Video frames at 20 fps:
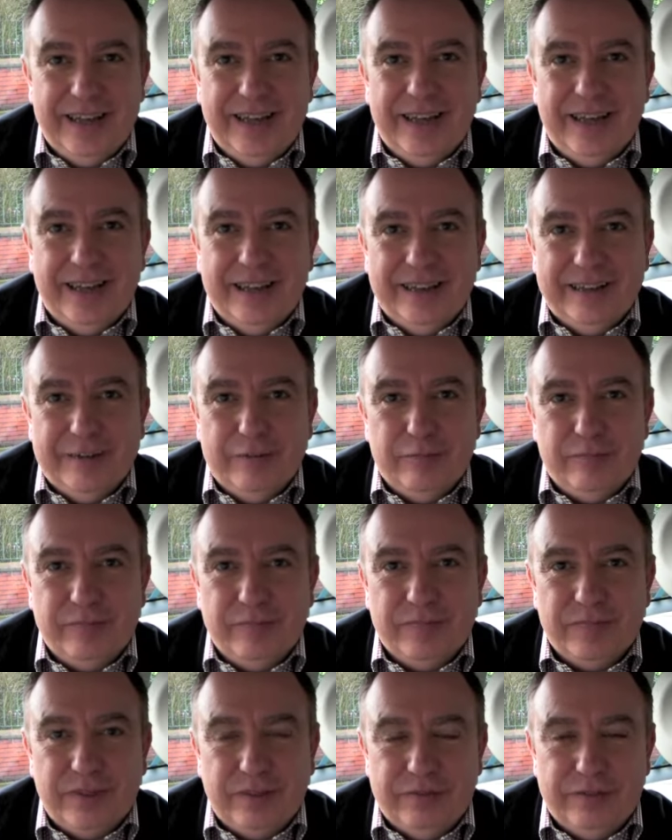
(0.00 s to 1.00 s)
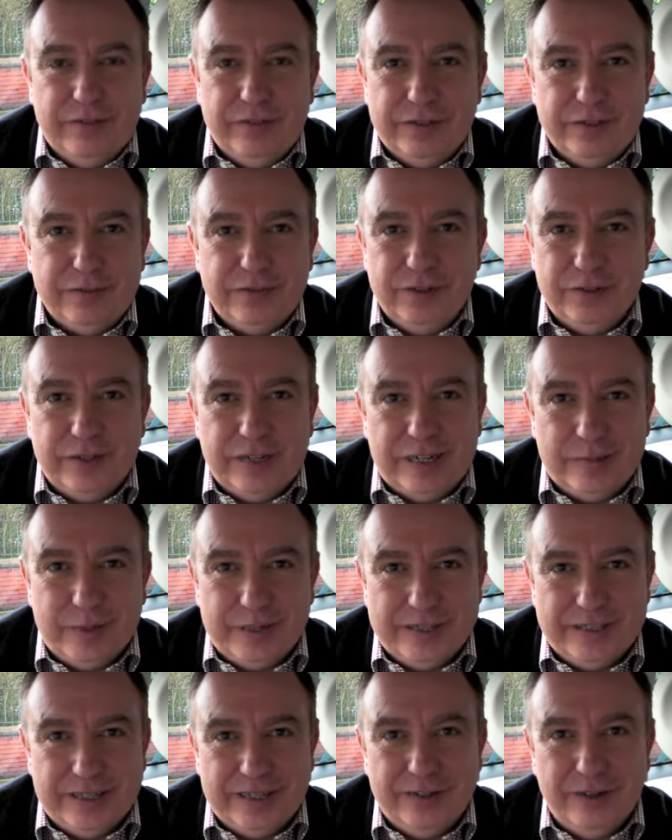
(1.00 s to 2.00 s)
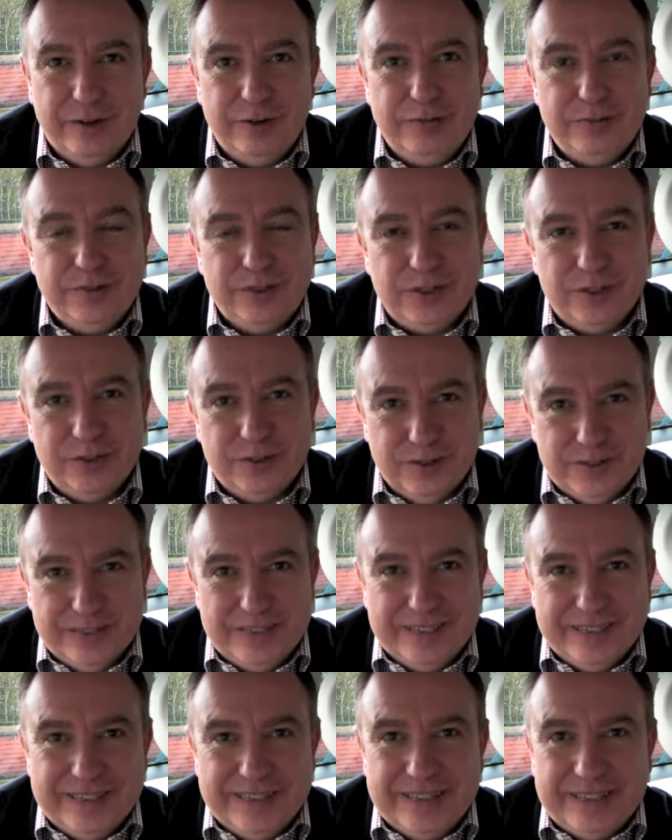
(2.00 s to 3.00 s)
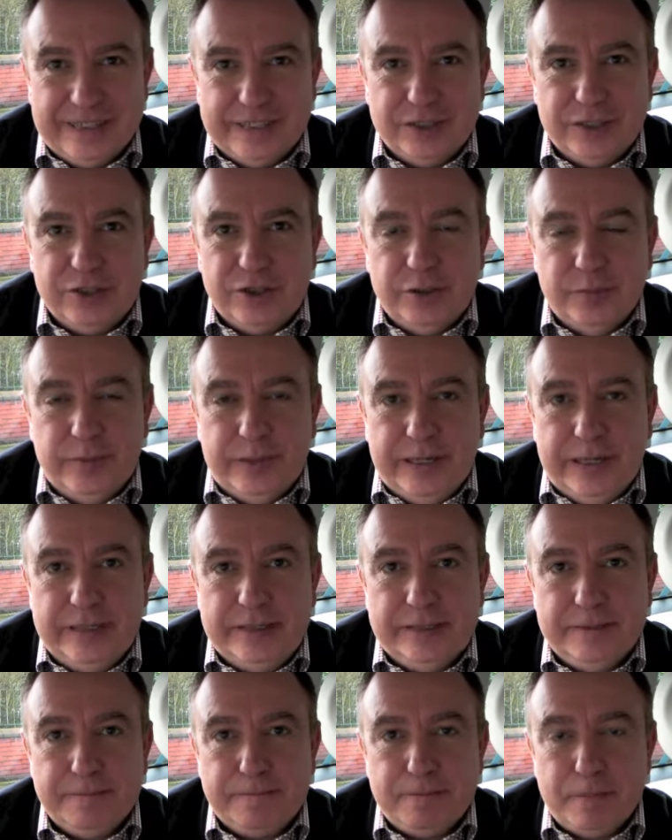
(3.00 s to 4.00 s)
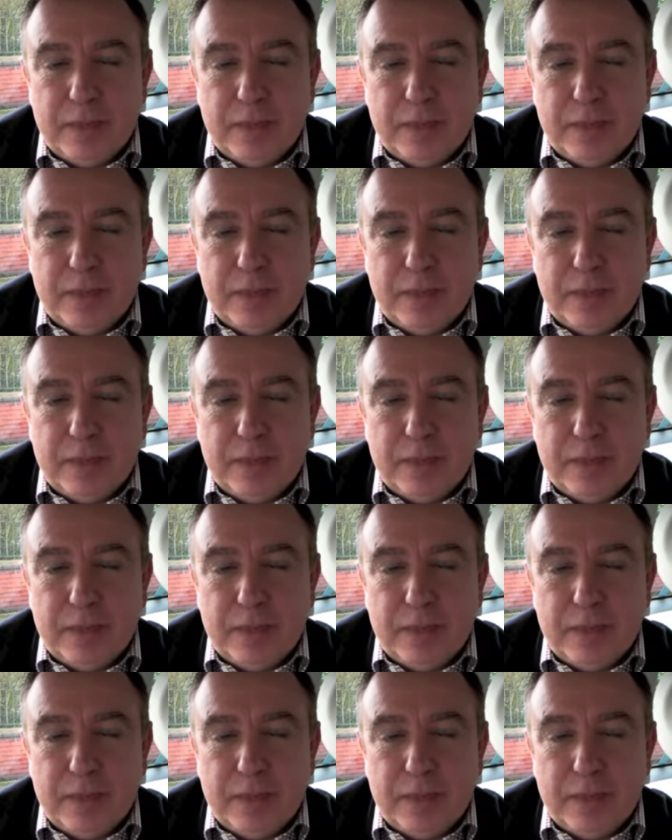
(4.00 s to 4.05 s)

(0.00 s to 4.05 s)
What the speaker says: I've never known anybody say no, so the answer should be yes.